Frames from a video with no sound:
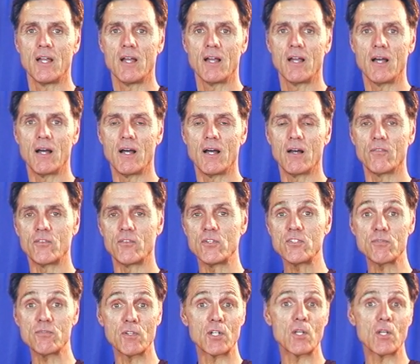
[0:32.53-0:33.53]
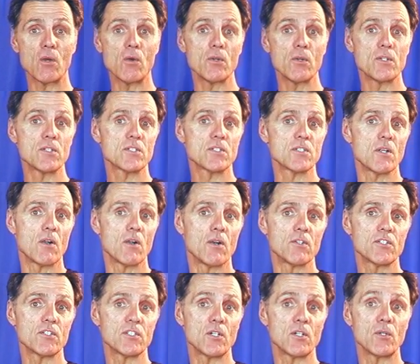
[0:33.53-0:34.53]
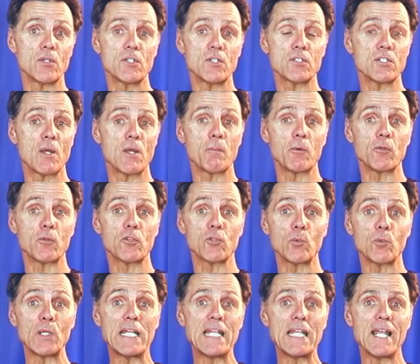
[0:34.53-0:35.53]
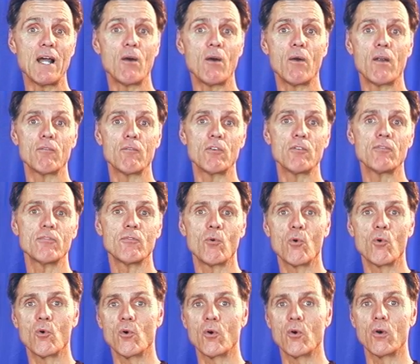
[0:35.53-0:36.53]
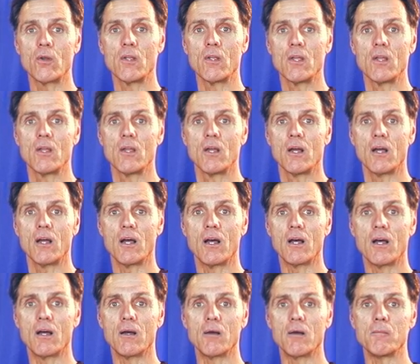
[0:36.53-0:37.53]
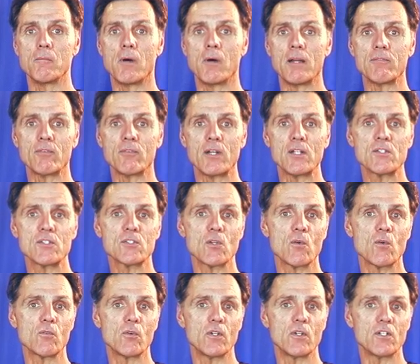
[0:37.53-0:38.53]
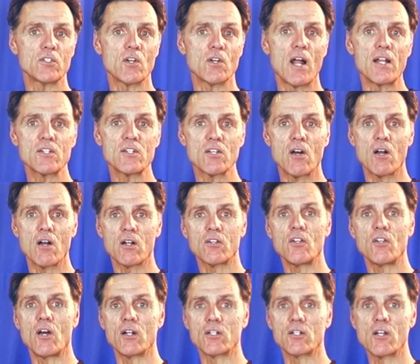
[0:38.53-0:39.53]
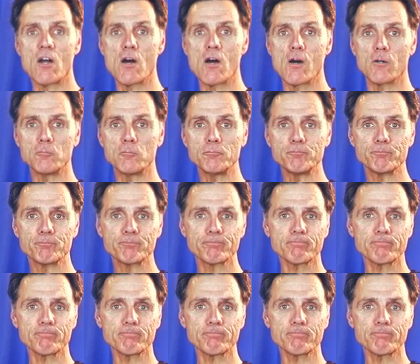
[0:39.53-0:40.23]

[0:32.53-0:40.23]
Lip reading: This video is our series number 3, however, for my friends over at trytalk.com.